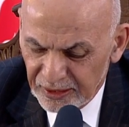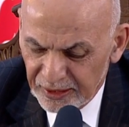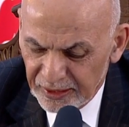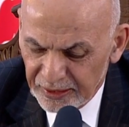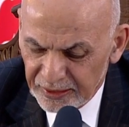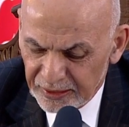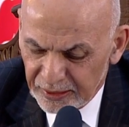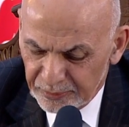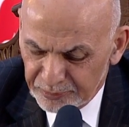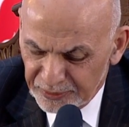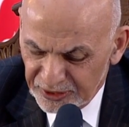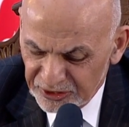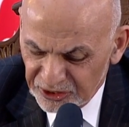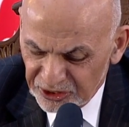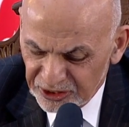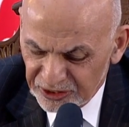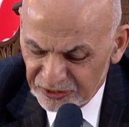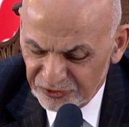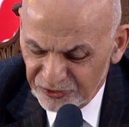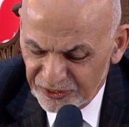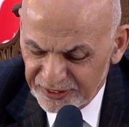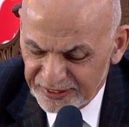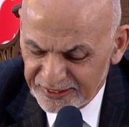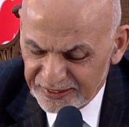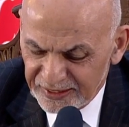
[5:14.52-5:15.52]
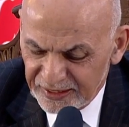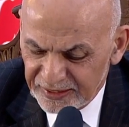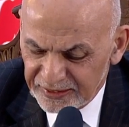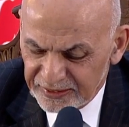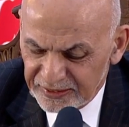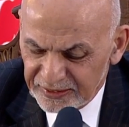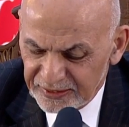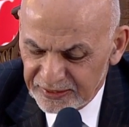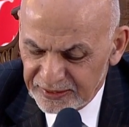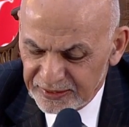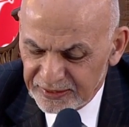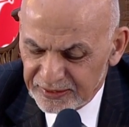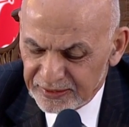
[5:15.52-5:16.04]
commercial
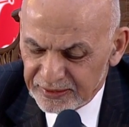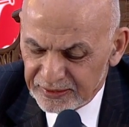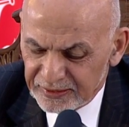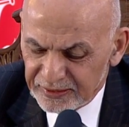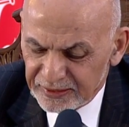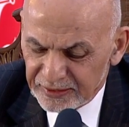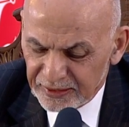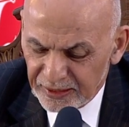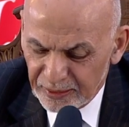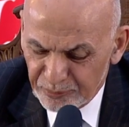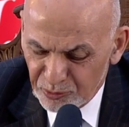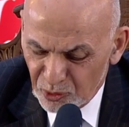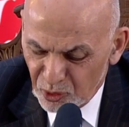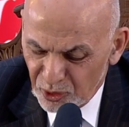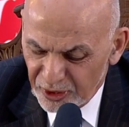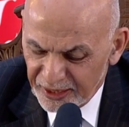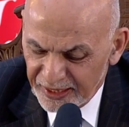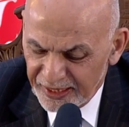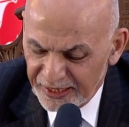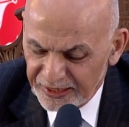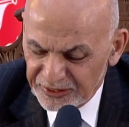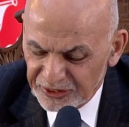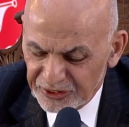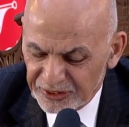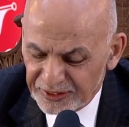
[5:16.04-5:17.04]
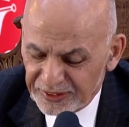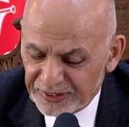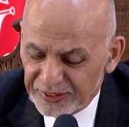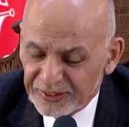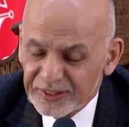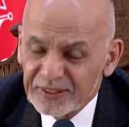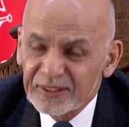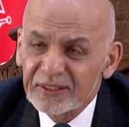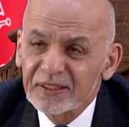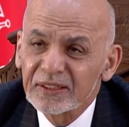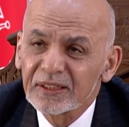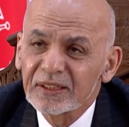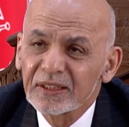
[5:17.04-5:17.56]
facilities, communications,
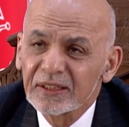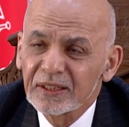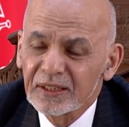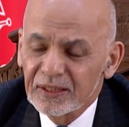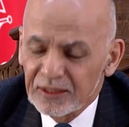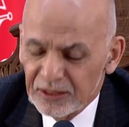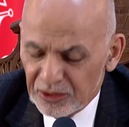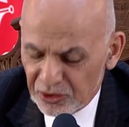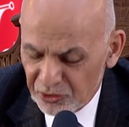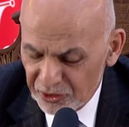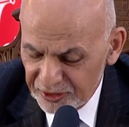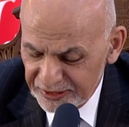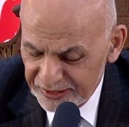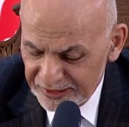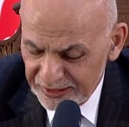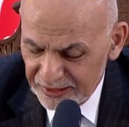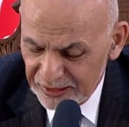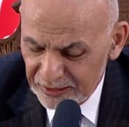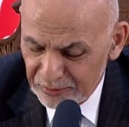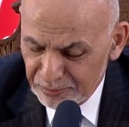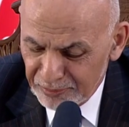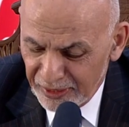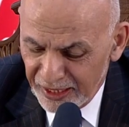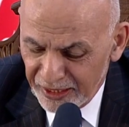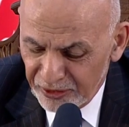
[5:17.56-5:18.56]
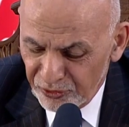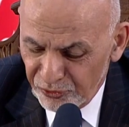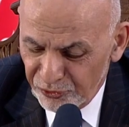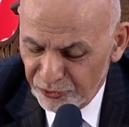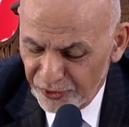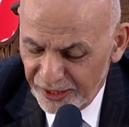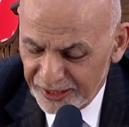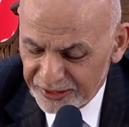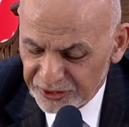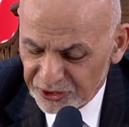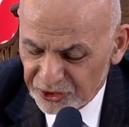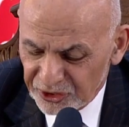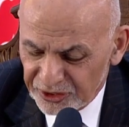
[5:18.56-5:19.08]
critical
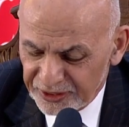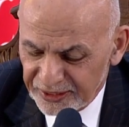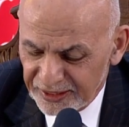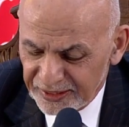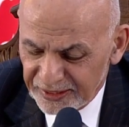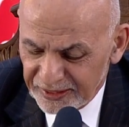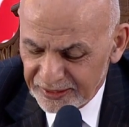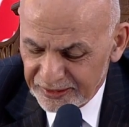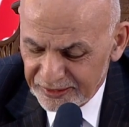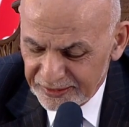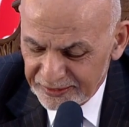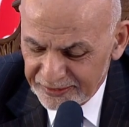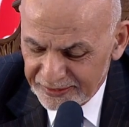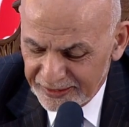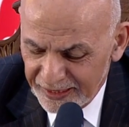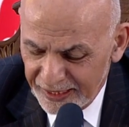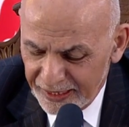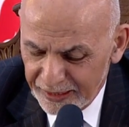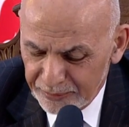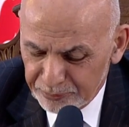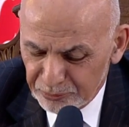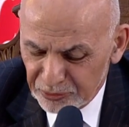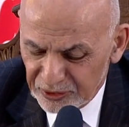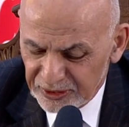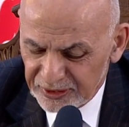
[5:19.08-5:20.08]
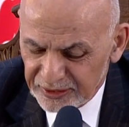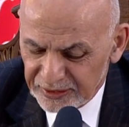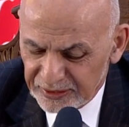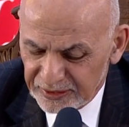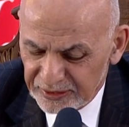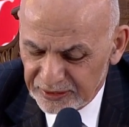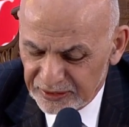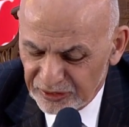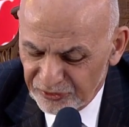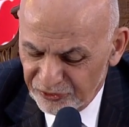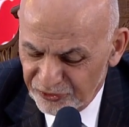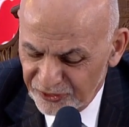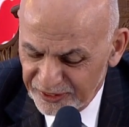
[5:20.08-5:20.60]
manufacturing, dams,
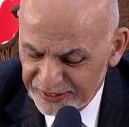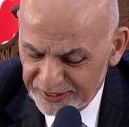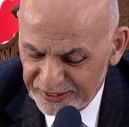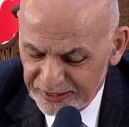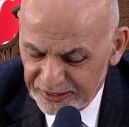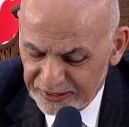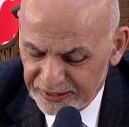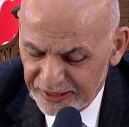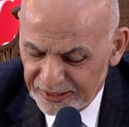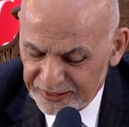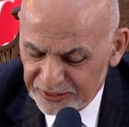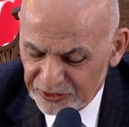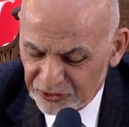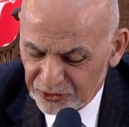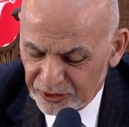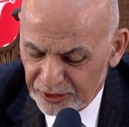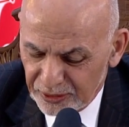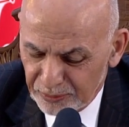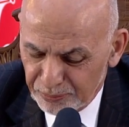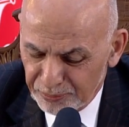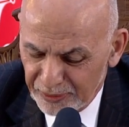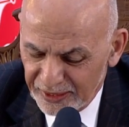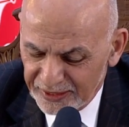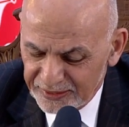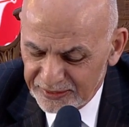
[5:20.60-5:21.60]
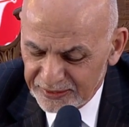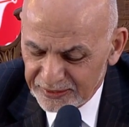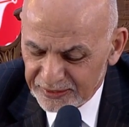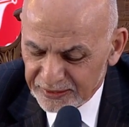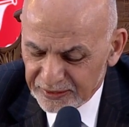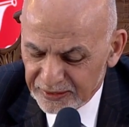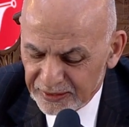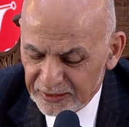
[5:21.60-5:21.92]
defense industrial base,